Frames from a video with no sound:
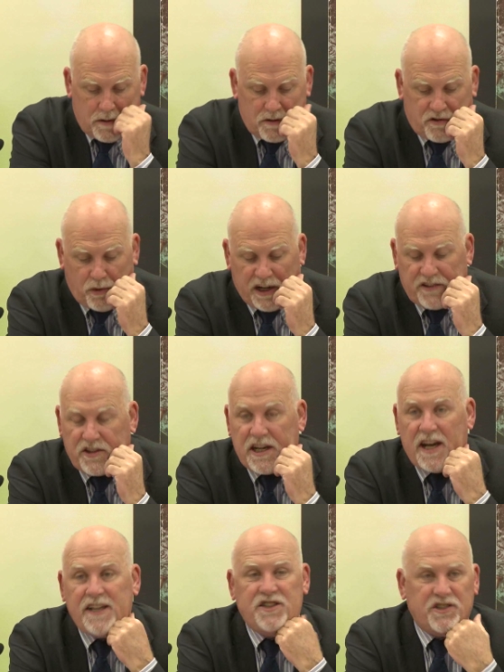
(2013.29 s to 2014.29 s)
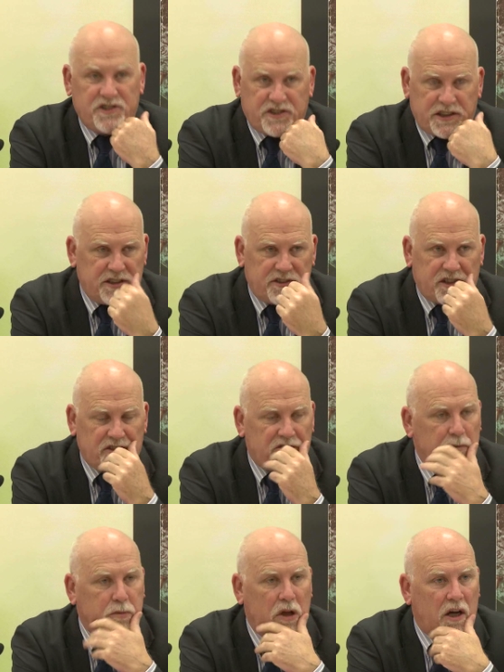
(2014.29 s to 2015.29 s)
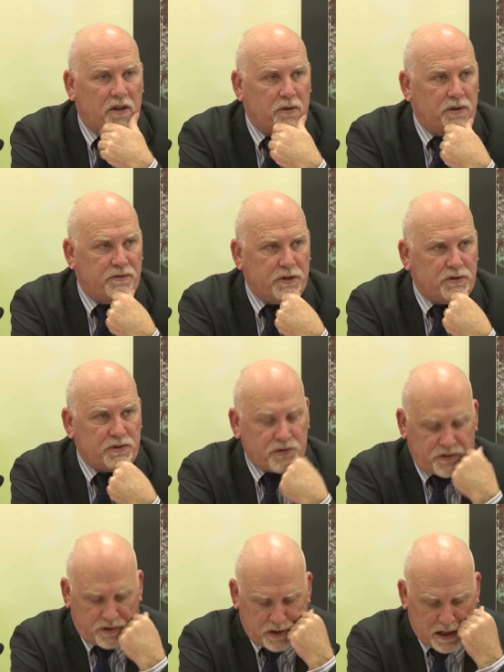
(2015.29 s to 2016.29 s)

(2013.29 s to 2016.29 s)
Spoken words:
direct an agency, this doesn't apply to individuals,